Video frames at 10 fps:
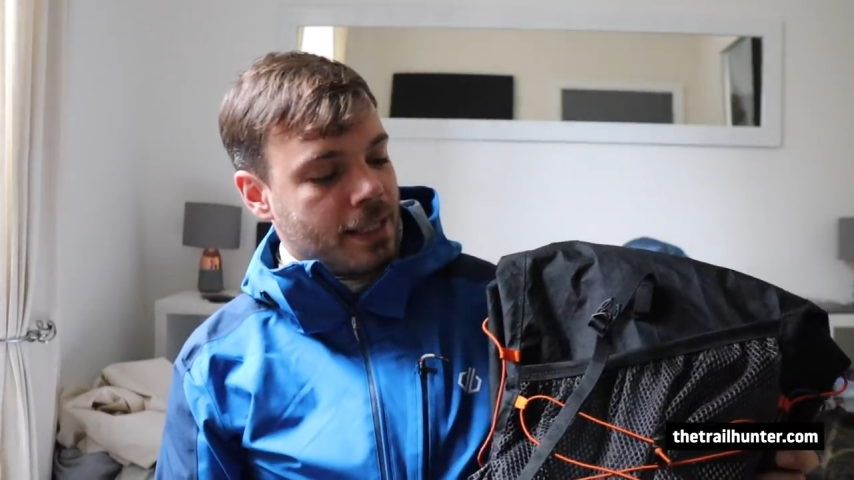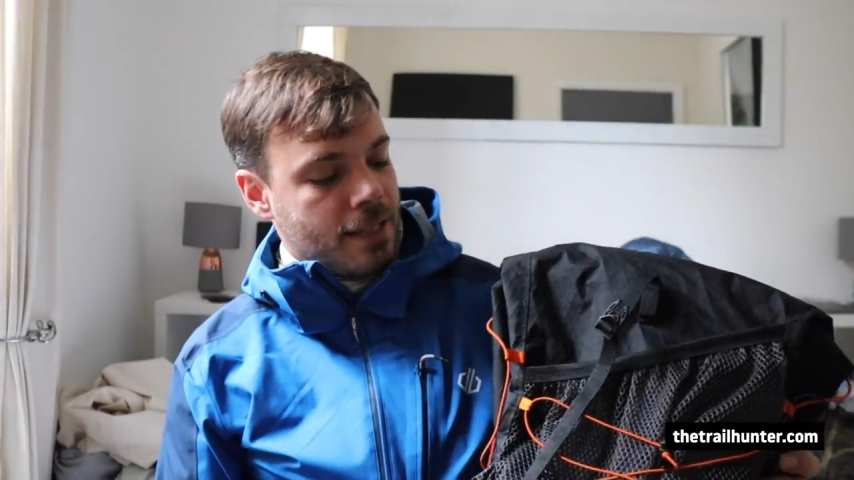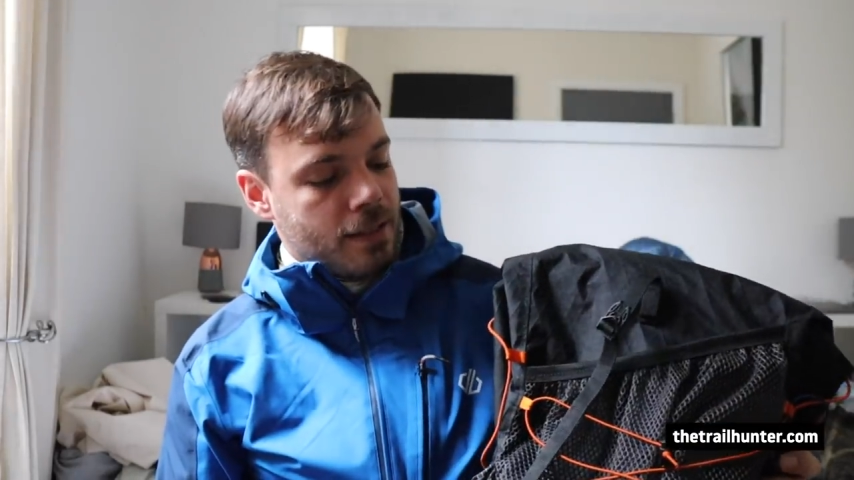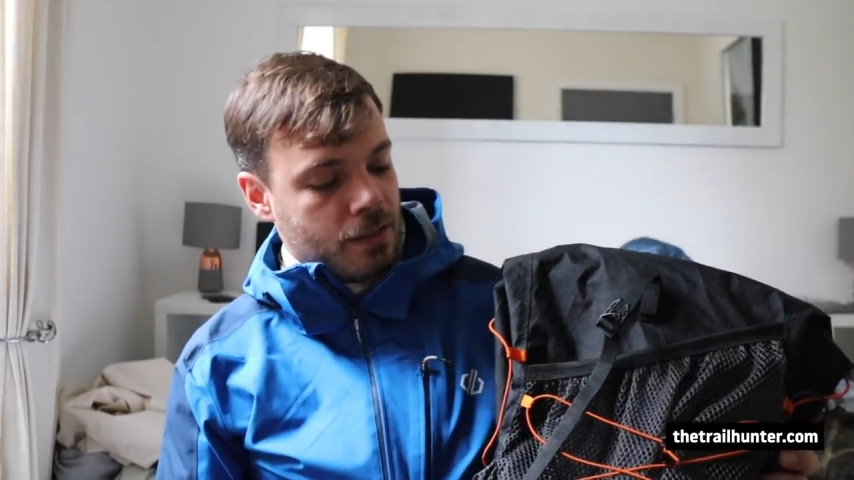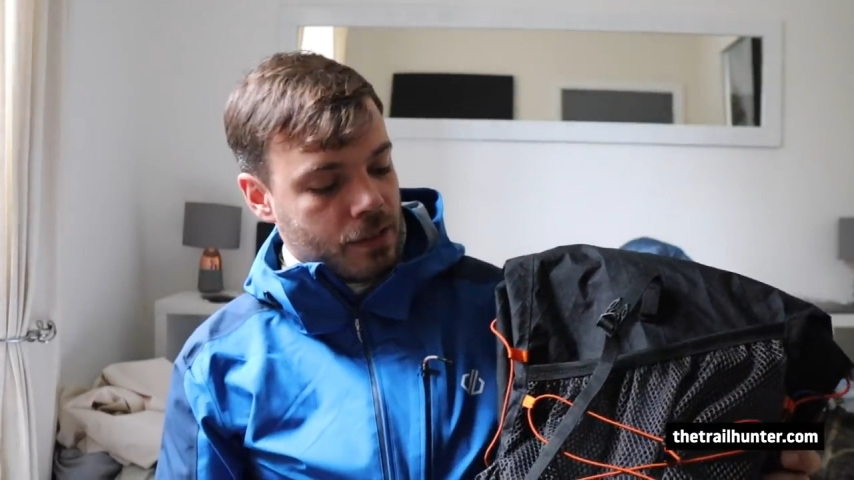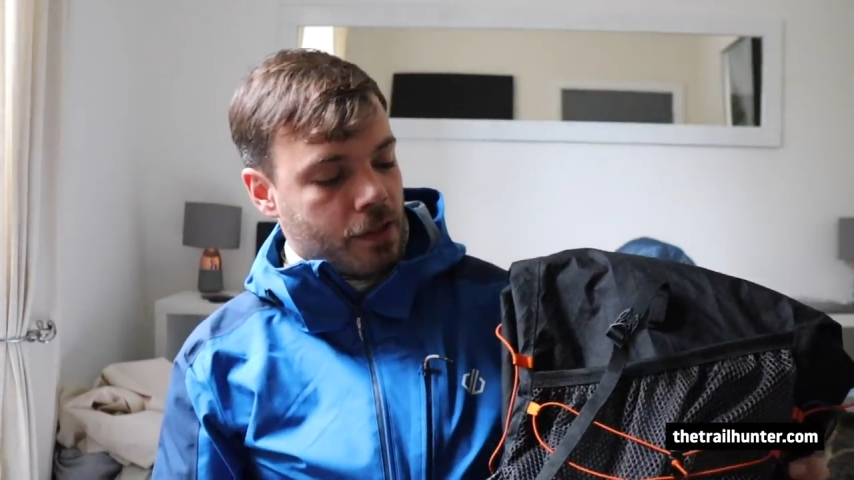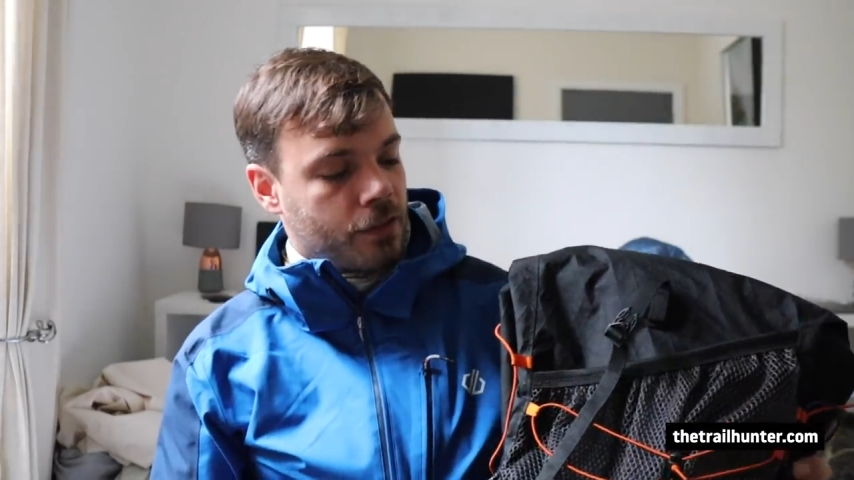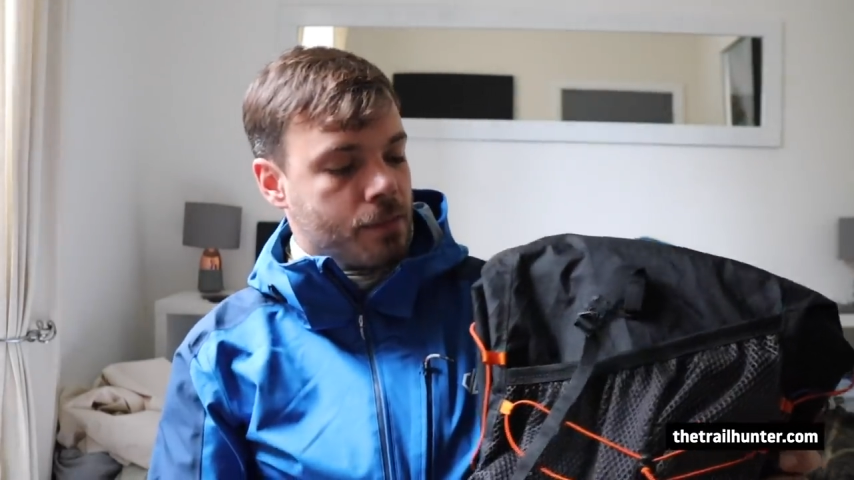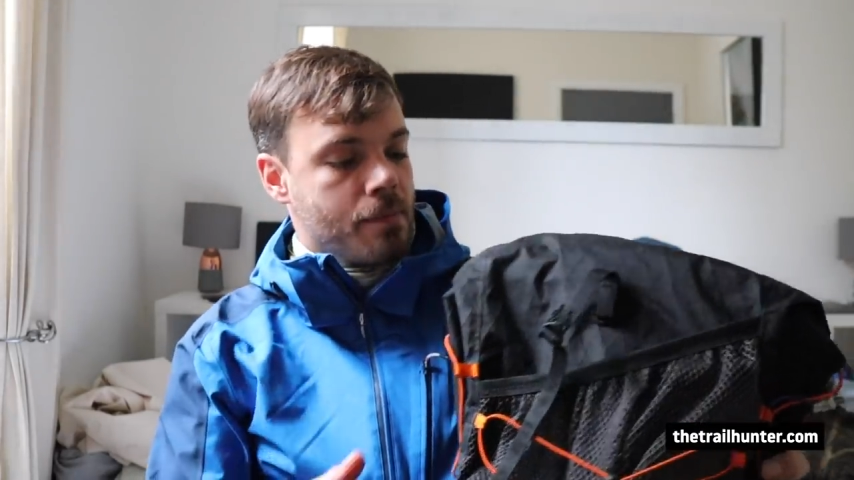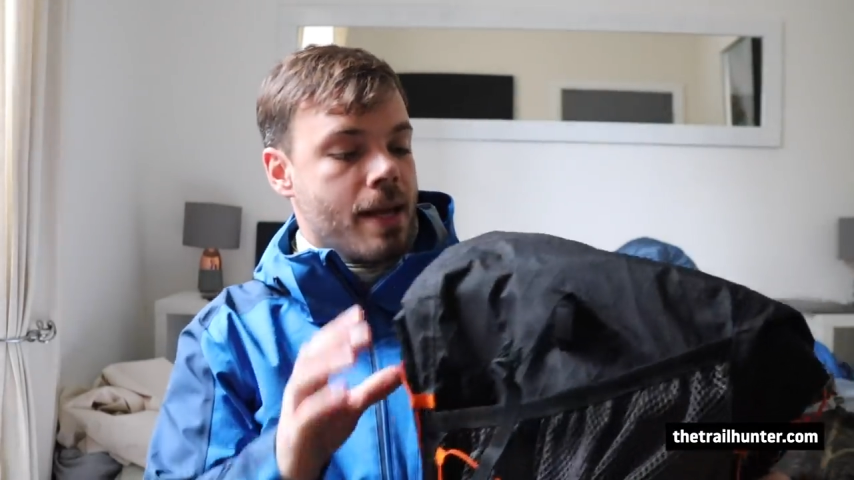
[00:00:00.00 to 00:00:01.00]
litres,
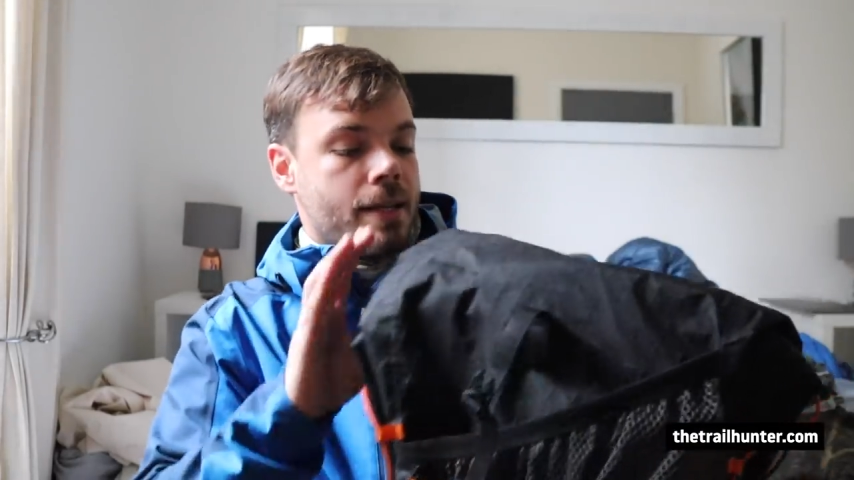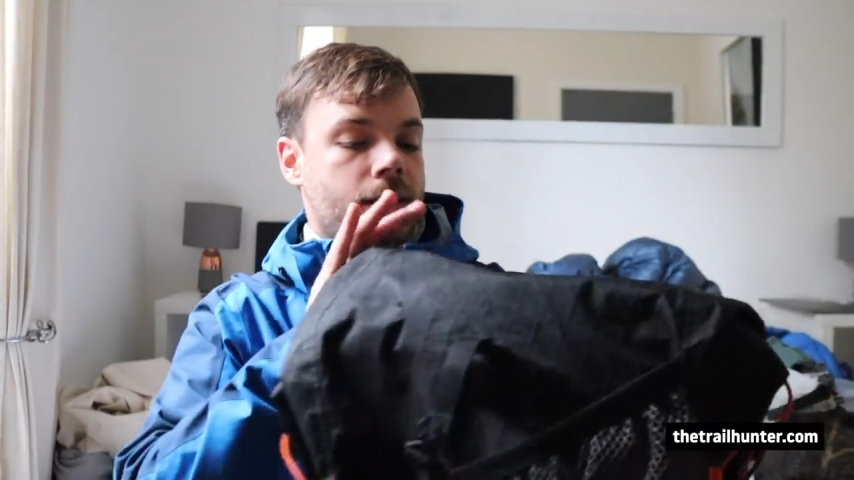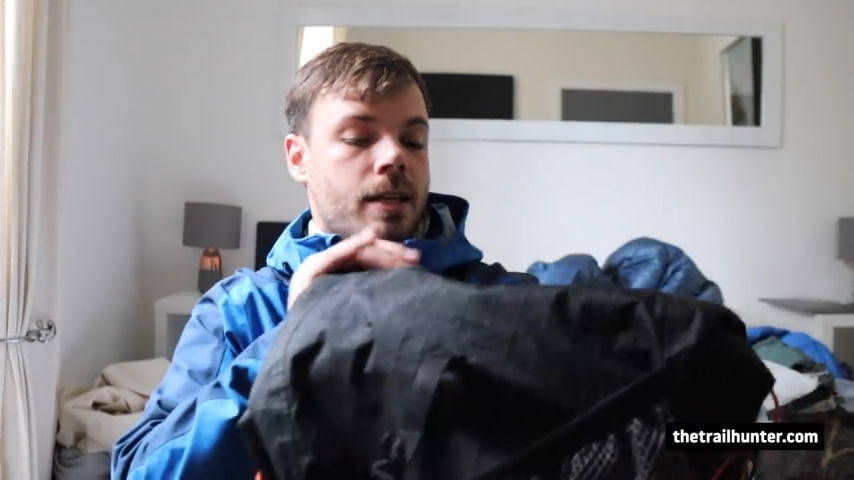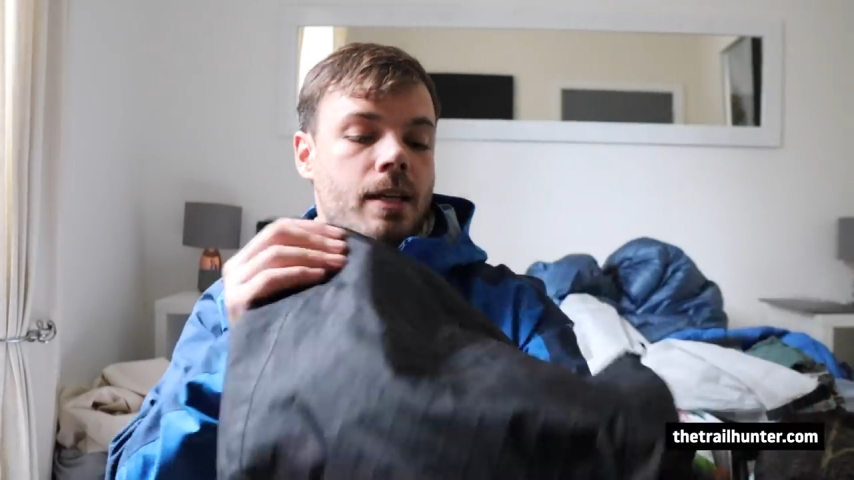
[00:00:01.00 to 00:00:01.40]
custom made.